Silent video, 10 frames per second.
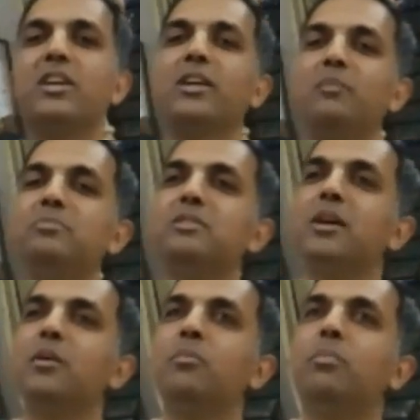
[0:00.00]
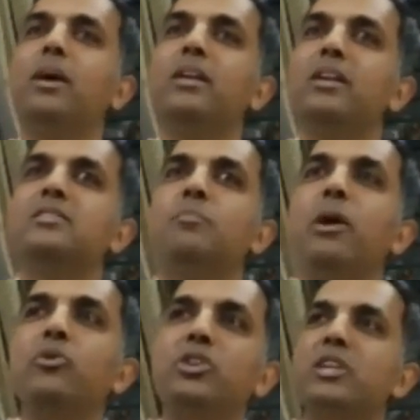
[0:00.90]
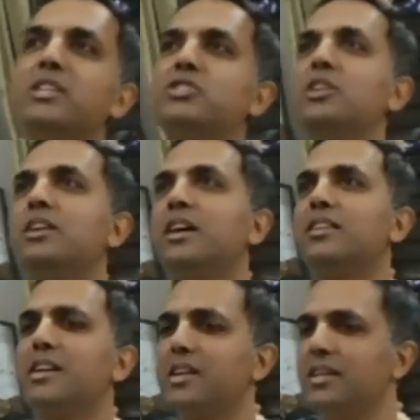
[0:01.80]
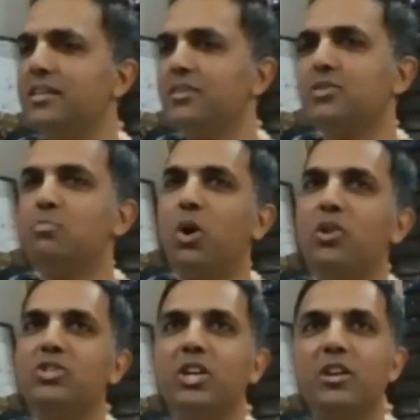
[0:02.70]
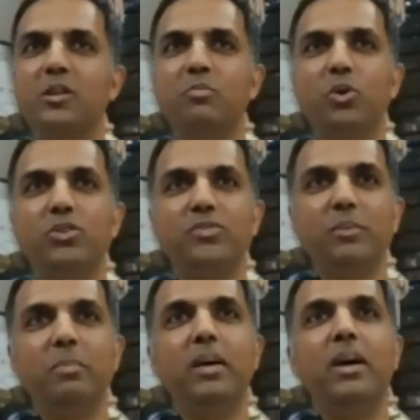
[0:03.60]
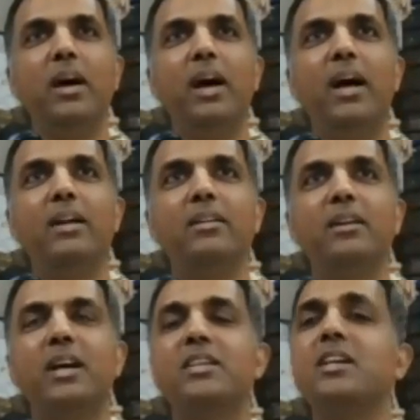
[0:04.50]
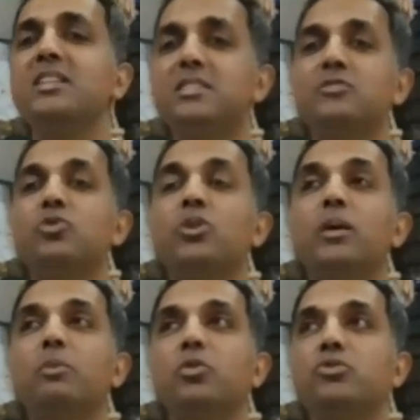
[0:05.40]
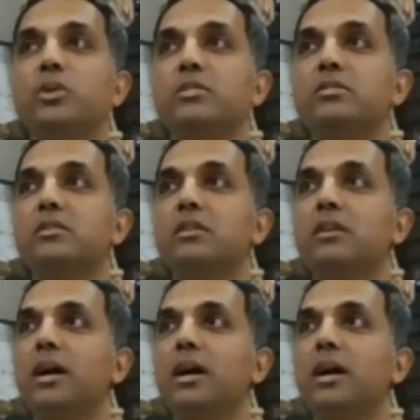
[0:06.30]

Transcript: Krishna comes and he's about to touch Radharani, small children, both of them. And Radharani says, Don't come close to us.